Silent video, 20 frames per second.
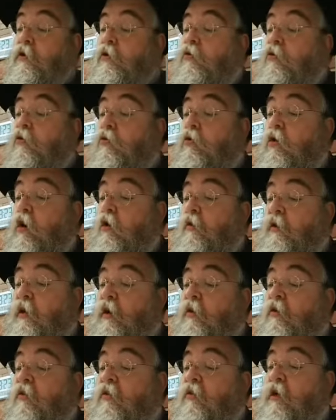There is a
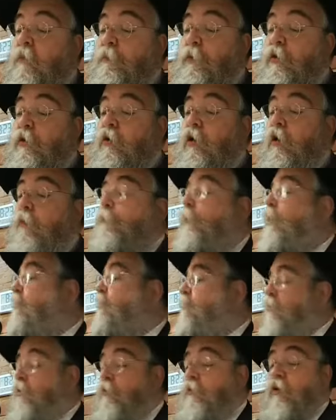story, a sipur
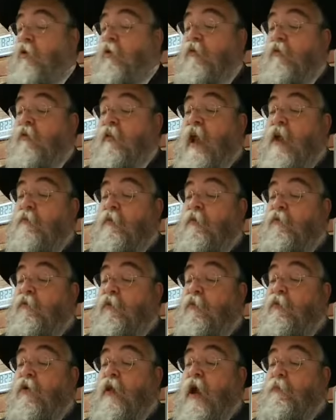or a pisgum or a
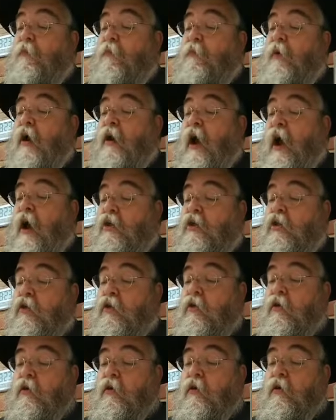statement from the Rebbe
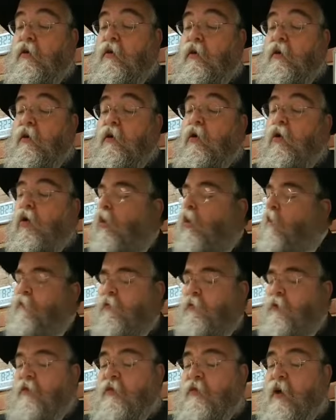Maharash,
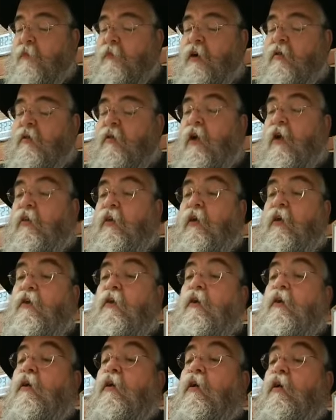or from the Tzemach
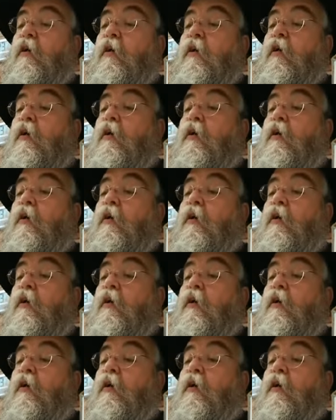Tzedek.